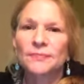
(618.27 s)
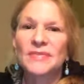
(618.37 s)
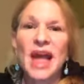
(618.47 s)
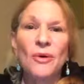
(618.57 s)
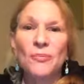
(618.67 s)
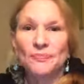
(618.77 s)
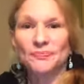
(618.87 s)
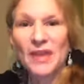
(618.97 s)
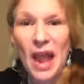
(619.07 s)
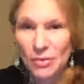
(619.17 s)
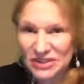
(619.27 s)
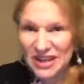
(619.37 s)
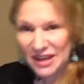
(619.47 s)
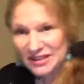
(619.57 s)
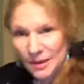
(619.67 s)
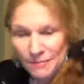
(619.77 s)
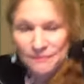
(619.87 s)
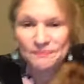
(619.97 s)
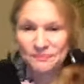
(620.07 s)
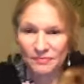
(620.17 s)
Now, I will say
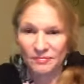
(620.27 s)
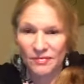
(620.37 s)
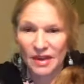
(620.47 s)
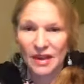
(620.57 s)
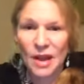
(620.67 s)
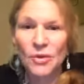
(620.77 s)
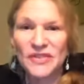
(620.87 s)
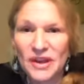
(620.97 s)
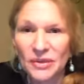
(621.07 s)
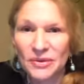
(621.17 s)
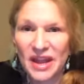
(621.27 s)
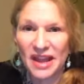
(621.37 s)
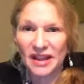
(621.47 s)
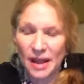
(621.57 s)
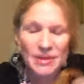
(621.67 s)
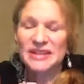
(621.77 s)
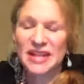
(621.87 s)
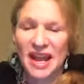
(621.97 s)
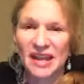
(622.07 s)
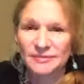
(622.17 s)
something. I went the other day, I mean
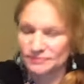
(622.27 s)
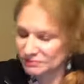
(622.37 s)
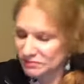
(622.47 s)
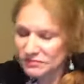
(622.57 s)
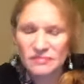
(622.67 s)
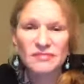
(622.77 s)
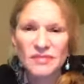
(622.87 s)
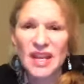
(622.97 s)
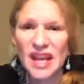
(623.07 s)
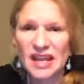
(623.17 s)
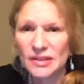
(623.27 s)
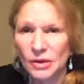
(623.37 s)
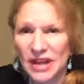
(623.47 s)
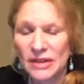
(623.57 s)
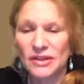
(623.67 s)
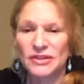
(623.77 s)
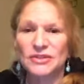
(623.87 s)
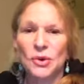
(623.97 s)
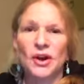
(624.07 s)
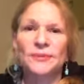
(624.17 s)
today, I had to go down to the
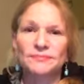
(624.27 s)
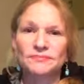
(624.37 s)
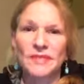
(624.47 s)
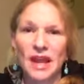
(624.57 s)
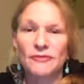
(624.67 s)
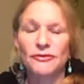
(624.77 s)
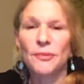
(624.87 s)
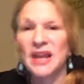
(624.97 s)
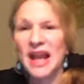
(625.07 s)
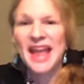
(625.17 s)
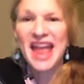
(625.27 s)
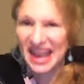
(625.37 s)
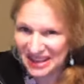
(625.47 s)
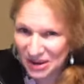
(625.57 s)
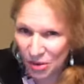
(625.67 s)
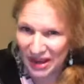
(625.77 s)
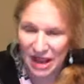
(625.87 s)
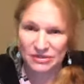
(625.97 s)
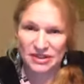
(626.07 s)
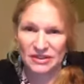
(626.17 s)
store. And for me, I hate going
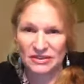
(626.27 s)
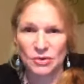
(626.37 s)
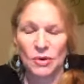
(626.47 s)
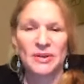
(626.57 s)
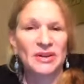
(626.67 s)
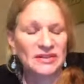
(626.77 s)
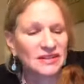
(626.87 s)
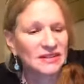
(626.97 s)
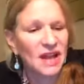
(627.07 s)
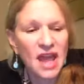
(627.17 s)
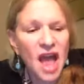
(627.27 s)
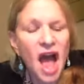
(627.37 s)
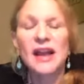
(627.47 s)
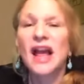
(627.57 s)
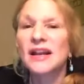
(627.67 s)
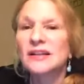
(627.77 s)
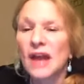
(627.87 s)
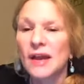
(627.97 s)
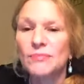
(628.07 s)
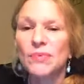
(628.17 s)
out to the store because it's, I, I,
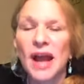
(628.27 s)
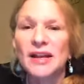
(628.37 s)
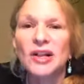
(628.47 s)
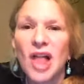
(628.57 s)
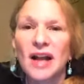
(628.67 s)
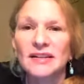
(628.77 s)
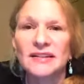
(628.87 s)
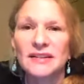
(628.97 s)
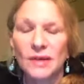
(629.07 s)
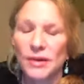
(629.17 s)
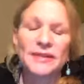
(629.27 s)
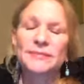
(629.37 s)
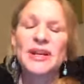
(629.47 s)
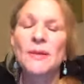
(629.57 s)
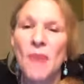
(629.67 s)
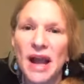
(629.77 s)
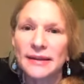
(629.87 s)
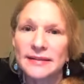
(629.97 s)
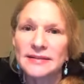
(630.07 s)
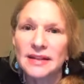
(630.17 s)
I, I clocked it, I did the
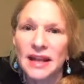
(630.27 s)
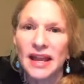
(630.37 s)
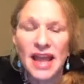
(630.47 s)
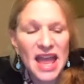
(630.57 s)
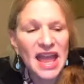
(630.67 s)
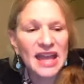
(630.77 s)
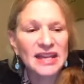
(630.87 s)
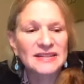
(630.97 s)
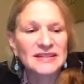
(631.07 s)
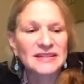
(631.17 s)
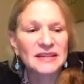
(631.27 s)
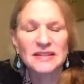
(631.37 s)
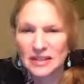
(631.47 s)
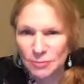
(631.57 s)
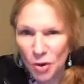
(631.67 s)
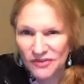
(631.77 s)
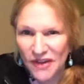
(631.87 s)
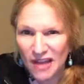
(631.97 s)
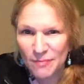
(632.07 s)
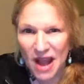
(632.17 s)
mileage today, and it's
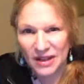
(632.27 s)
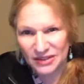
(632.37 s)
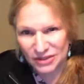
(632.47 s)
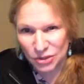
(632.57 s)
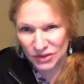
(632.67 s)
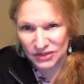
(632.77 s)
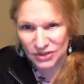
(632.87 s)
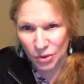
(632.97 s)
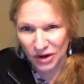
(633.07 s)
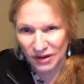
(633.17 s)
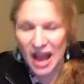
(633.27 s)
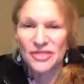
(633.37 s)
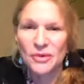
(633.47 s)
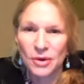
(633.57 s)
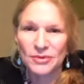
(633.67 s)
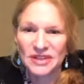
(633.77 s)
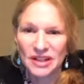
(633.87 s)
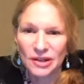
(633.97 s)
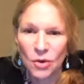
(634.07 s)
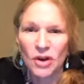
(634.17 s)
6.5 miles to the store. I thought it was a
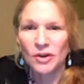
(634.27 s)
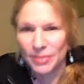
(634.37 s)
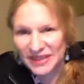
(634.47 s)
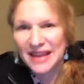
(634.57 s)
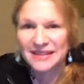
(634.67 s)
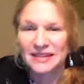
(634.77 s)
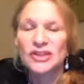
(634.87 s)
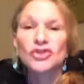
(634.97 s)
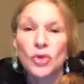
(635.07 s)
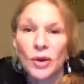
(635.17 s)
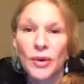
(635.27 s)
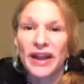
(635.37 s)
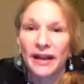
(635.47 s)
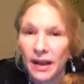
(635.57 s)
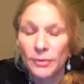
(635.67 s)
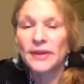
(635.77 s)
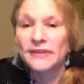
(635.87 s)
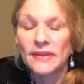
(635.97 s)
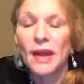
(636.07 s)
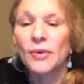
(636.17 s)
little longer, but that's the short way. I
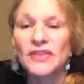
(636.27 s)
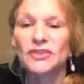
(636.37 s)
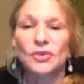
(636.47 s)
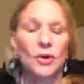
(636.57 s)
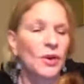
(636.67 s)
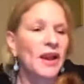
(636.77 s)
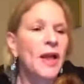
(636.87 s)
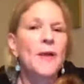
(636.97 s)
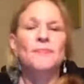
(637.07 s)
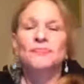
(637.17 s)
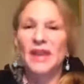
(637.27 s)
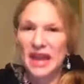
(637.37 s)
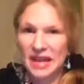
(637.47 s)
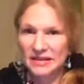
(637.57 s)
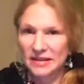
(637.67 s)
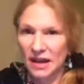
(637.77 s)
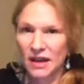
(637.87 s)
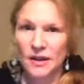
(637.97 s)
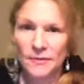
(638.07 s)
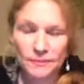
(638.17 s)
went, I went the short way. And,
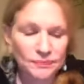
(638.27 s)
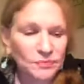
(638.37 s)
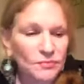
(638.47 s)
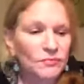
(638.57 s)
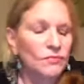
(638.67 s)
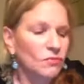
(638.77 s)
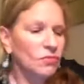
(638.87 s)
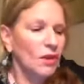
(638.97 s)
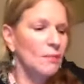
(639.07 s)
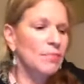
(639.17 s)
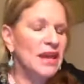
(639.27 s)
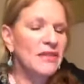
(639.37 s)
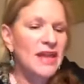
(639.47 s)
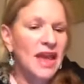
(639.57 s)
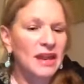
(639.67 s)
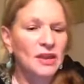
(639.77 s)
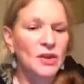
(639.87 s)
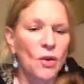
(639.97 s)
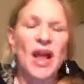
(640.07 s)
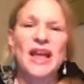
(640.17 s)
uh, being that, you
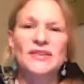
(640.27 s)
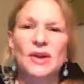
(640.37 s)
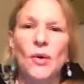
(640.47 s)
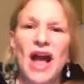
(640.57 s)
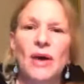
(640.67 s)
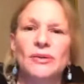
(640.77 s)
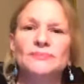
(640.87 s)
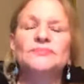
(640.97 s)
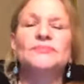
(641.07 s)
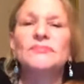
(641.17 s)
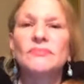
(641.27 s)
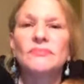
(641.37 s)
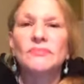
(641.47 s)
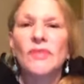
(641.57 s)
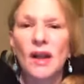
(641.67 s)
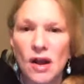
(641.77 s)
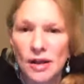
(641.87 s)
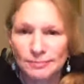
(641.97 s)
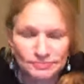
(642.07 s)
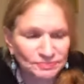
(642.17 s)
know, I had to go out,
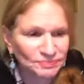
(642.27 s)
um,